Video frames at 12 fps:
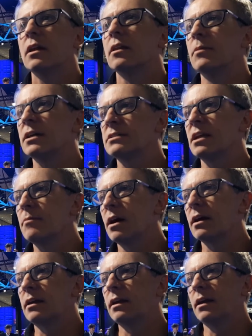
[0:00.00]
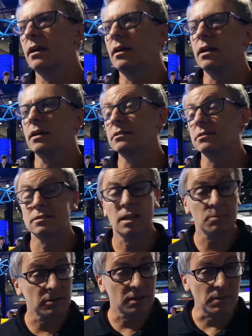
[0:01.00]
The Mustang Mach-E is
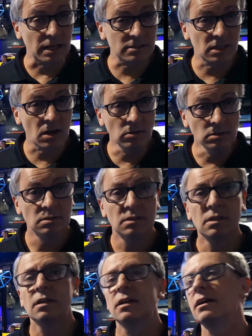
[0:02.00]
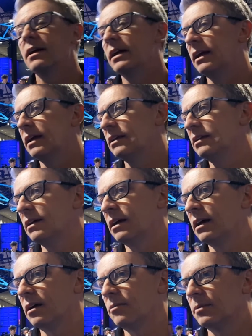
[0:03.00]
assembled in Mexico, and
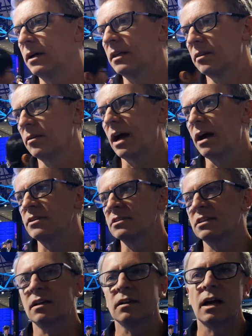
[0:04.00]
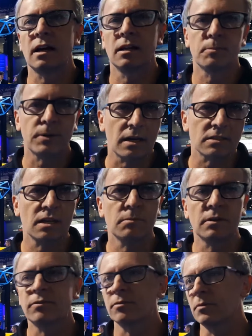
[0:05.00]
with obviously a lot of the parts
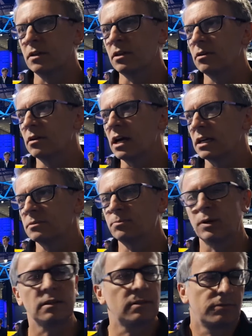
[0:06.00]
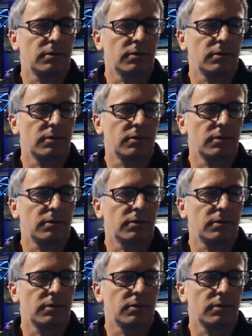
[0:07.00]
coming from the U.S., but